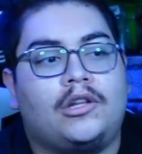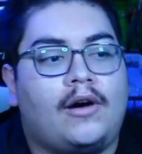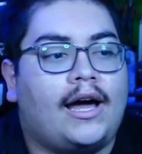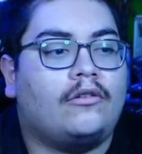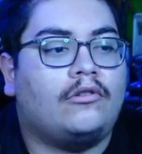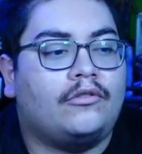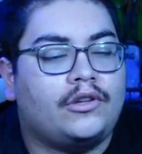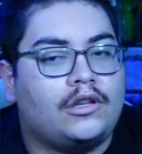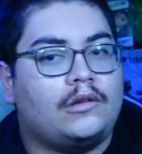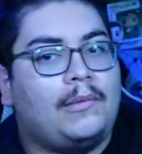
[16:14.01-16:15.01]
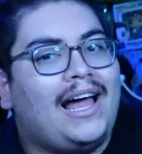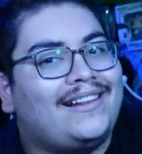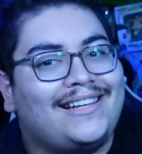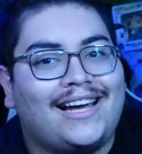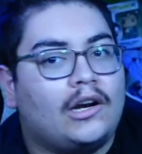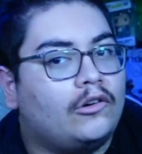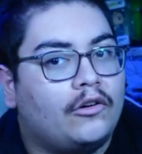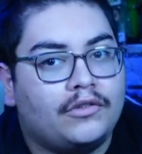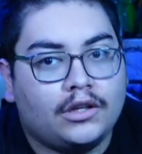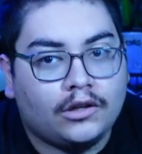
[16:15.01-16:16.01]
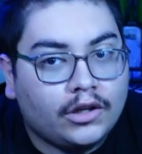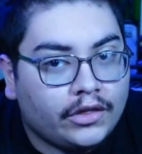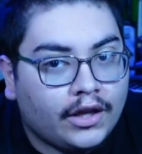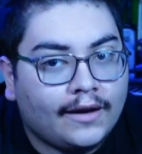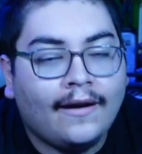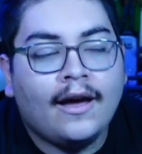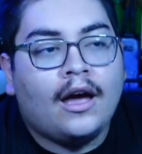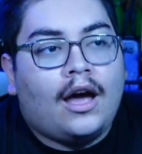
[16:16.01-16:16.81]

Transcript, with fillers: so I don't know if this is a bad thing. I don't know if it's a good thing.